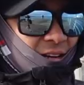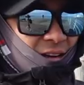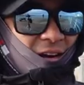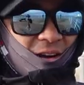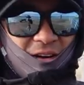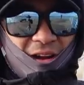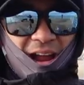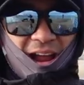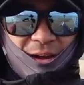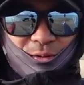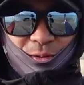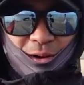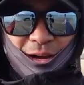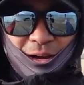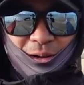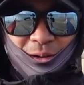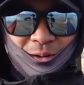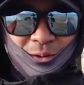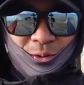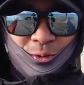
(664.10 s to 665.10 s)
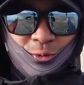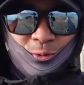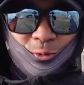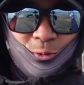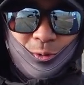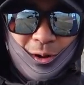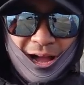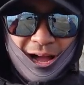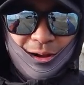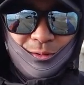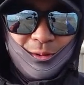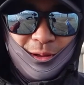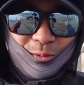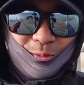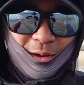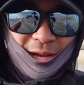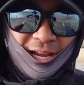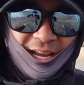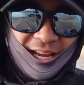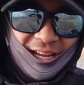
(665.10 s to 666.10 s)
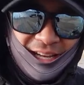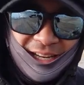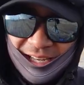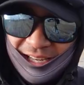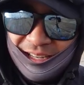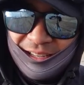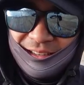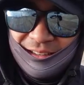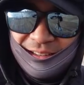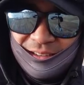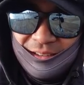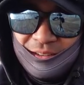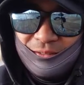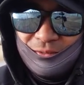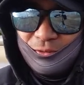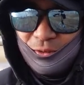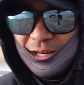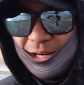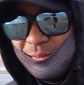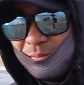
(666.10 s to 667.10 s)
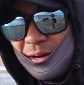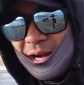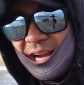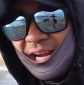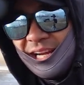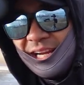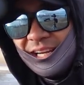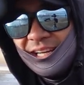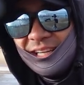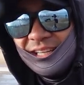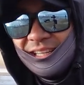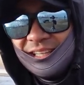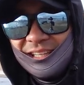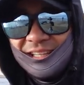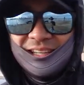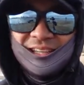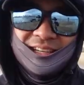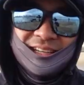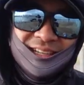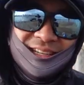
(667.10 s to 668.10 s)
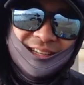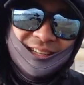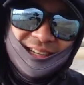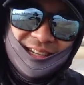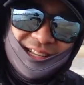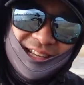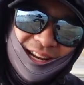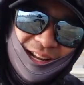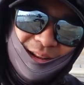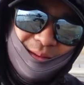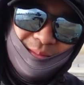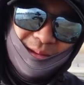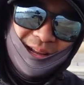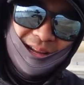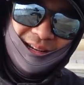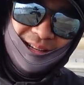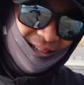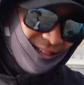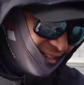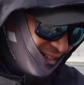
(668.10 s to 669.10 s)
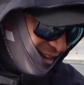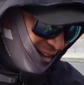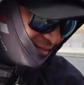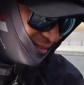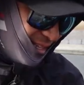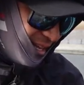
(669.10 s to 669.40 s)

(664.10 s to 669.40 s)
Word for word: All right, well, while we wait for the bite, there's a little bit of